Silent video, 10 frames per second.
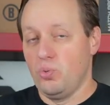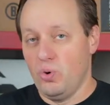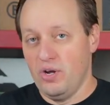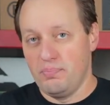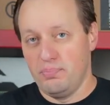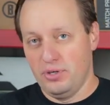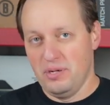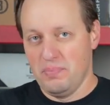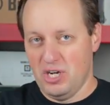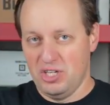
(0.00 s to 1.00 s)
with pretty
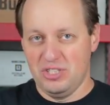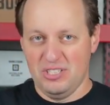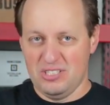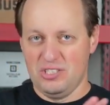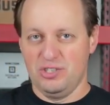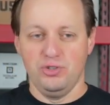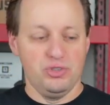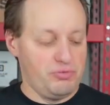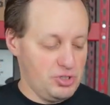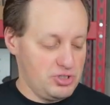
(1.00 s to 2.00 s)
much, this is a
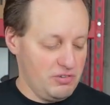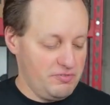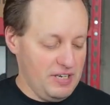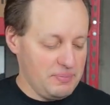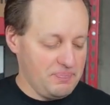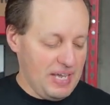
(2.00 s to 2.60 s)
universal fit,